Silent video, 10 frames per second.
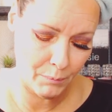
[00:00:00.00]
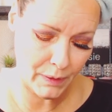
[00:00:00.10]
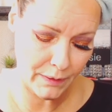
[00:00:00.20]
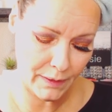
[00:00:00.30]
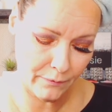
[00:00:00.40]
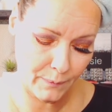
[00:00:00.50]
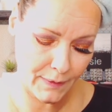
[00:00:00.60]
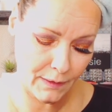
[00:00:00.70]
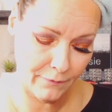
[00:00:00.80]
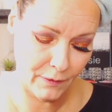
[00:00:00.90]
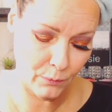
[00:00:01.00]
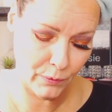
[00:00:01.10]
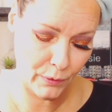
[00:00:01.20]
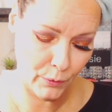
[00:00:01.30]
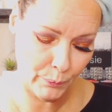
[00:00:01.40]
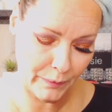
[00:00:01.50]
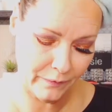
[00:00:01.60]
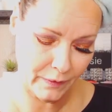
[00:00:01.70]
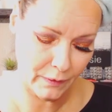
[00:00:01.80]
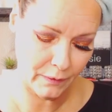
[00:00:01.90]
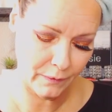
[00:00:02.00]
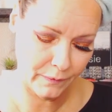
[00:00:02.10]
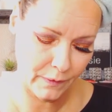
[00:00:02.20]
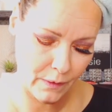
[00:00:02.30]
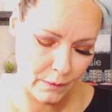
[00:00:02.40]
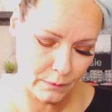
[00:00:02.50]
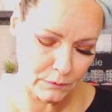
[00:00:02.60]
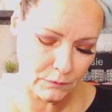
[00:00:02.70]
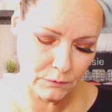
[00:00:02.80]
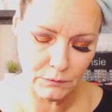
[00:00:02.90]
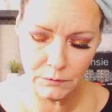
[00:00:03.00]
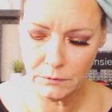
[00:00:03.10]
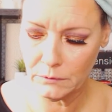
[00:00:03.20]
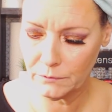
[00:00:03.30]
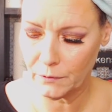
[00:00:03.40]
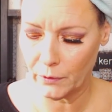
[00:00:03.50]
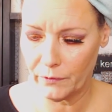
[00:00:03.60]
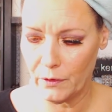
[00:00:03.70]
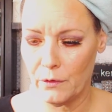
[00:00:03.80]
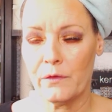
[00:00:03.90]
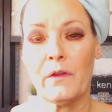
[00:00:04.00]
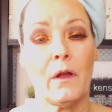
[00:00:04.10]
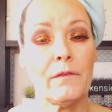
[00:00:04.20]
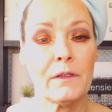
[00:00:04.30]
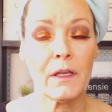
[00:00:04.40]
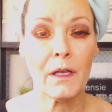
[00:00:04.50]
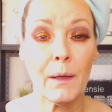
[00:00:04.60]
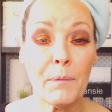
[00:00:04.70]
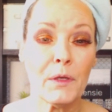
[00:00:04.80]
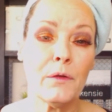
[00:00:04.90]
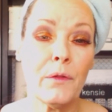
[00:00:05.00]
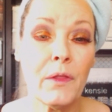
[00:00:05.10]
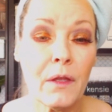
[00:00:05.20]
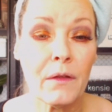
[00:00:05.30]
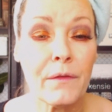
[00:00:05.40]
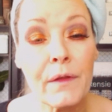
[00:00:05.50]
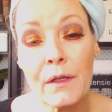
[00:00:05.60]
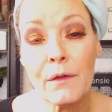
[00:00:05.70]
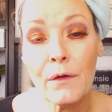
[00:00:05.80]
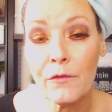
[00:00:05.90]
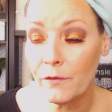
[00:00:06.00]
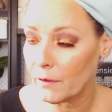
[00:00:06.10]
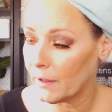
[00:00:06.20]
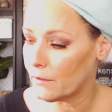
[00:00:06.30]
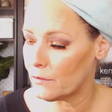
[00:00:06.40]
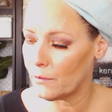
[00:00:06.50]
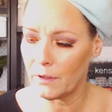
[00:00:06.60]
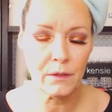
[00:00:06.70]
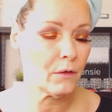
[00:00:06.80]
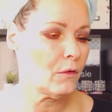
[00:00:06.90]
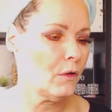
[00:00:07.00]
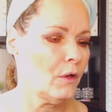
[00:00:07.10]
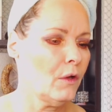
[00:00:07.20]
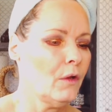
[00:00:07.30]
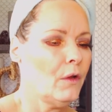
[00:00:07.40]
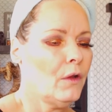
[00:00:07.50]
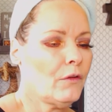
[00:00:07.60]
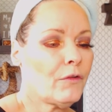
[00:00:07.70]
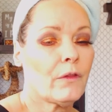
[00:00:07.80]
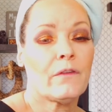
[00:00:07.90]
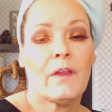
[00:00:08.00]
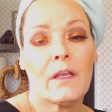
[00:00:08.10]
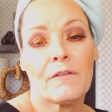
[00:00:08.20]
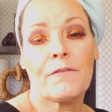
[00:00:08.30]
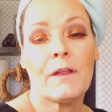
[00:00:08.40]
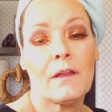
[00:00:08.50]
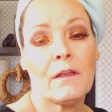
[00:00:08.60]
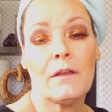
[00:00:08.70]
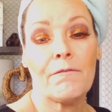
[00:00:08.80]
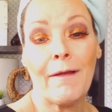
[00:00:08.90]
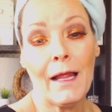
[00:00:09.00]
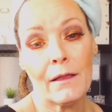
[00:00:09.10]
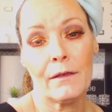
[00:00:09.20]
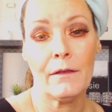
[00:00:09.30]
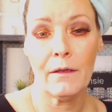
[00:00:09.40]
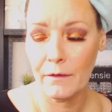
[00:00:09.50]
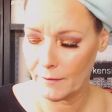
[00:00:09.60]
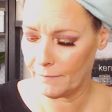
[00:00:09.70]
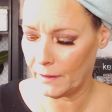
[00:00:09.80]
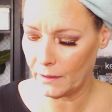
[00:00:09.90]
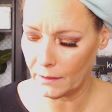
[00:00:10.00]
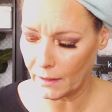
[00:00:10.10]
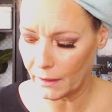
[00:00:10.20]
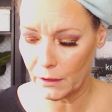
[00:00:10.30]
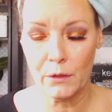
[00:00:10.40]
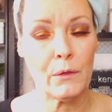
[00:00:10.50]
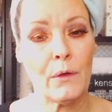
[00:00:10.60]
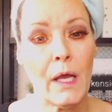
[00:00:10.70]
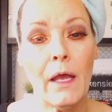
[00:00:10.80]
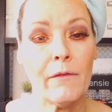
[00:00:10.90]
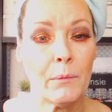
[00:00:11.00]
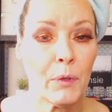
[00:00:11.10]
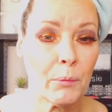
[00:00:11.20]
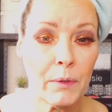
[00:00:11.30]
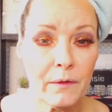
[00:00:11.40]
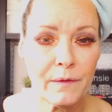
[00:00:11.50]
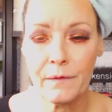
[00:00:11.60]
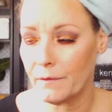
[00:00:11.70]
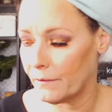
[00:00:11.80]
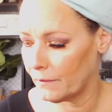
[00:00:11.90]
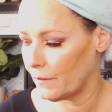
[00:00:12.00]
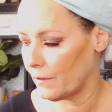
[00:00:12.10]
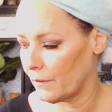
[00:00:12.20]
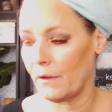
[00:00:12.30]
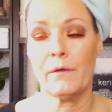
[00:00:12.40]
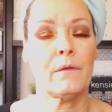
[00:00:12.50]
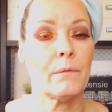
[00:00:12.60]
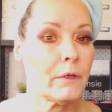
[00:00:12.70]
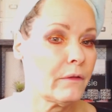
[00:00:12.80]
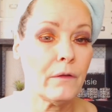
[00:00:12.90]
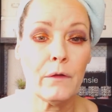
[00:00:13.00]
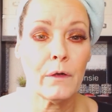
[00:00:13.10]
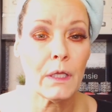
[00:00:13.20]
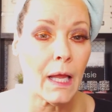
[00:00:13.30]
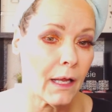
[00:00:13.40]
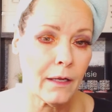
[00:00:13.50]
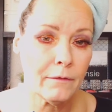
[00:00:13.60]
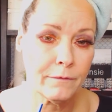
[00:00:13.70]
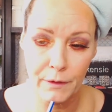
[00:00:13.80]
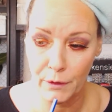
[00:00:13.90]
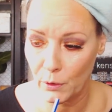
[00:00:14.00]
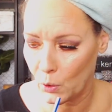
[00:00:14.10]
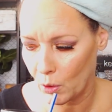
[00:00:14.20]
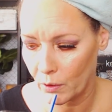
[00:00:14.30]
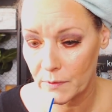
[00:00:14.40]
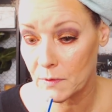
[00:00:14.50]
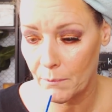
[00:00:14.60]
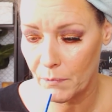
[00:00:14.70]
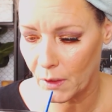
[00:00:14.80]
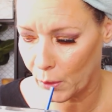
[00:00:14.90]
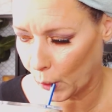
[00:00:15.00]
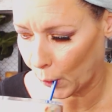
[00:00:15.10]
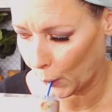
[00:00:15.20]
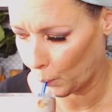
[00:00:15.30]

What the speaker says: But that's what living with lupus is. Forcing yourself to get up and do things that you don't feel like doing for the sake of feeling valid, feeling like you have a purpose. There's a reason you're alive, you know, something.